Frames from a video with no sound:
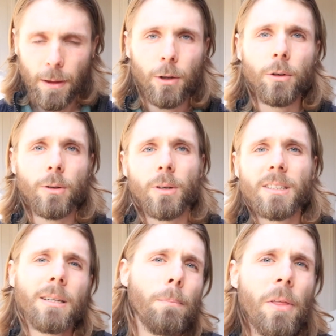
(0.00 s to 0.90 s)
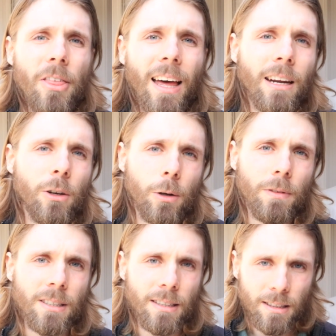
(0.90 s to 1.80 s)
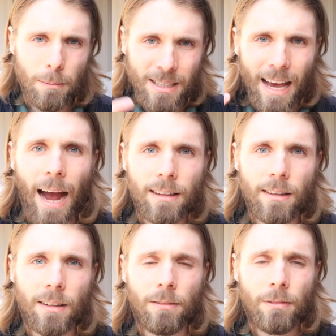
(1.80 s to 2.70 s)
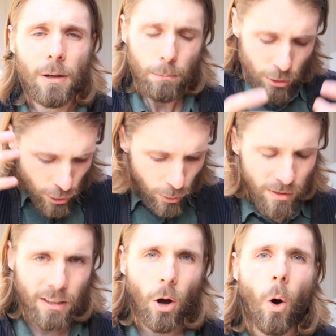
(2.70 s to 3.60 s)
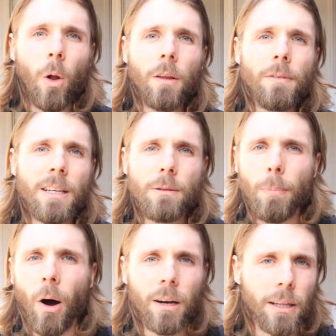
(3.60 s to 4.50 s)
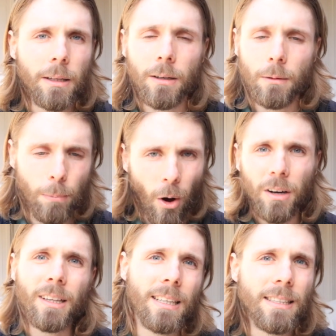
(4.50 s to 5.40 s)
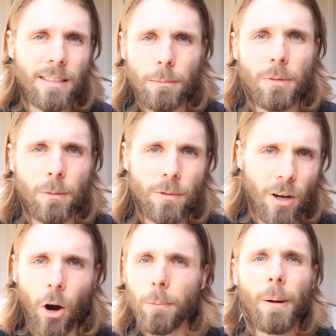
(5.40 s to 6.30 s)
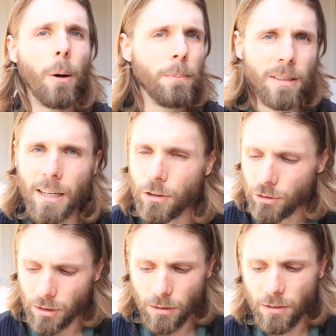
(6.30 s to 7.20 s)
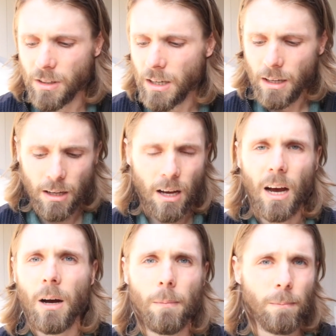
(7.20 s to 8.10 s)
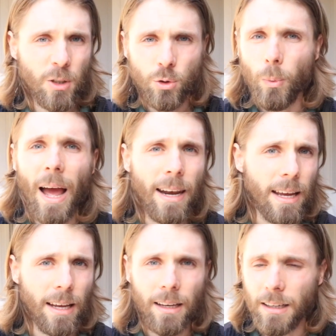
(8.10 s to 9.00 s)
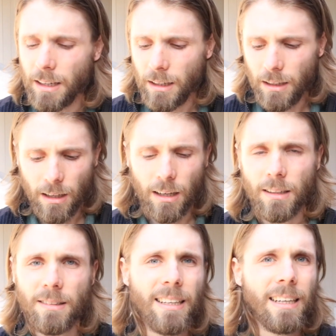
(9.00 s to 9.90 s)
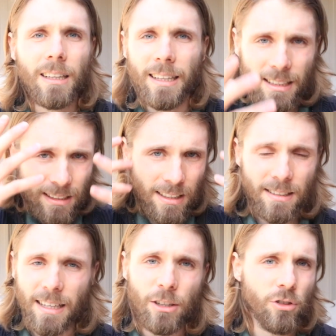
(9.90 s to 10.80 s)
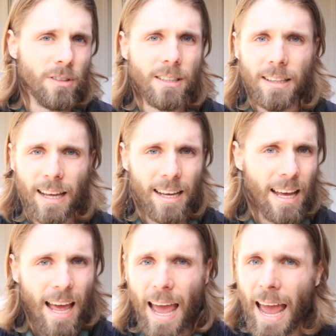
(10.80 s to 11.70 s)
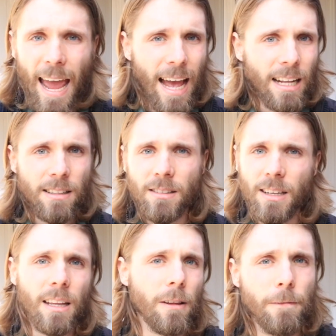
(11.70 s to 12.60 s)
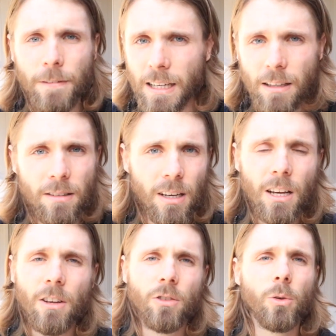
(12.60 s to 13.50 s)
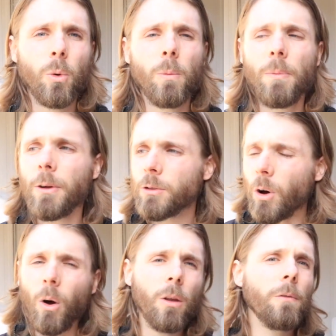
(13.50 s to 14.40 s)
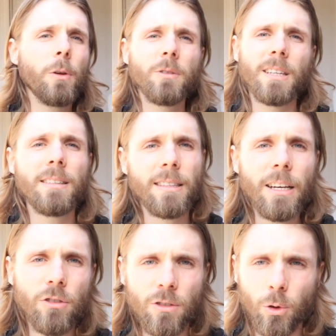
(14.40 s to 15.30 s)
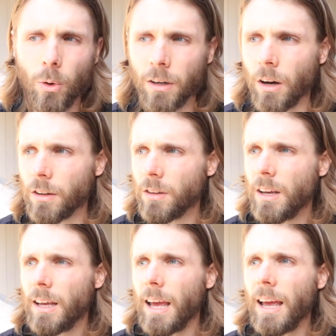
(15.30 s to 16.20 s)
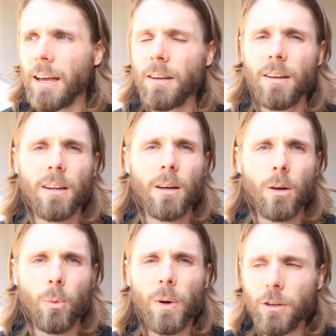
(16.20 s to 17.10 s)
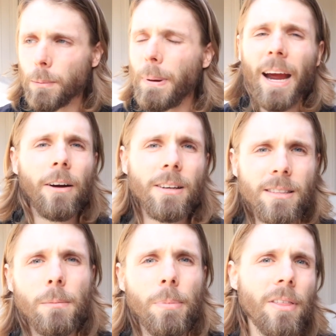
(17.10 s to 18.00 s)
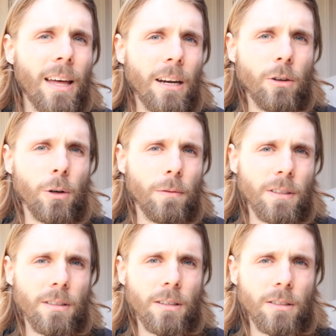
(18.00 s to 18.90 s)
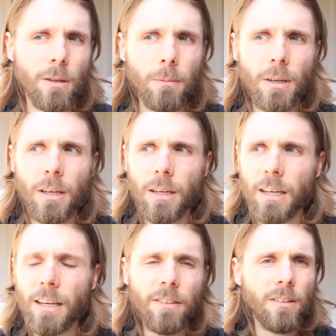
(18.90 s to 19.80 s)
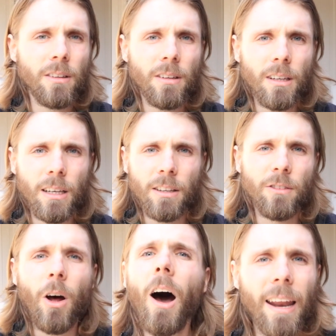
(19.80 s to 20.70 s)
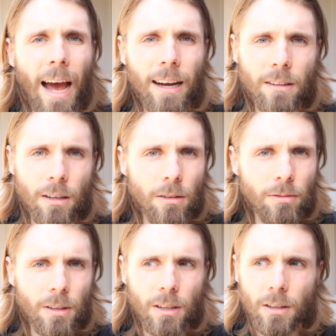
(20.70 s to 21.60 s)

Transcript: your sympathetic nervous system is active, producing all of these bodily, bodily symptoms, heart palpitations, um, sweating, uh, tingly sensations in the hands and the feet. So there's all of those sensations going on. And when your parasympathetic nervous system is, is not active,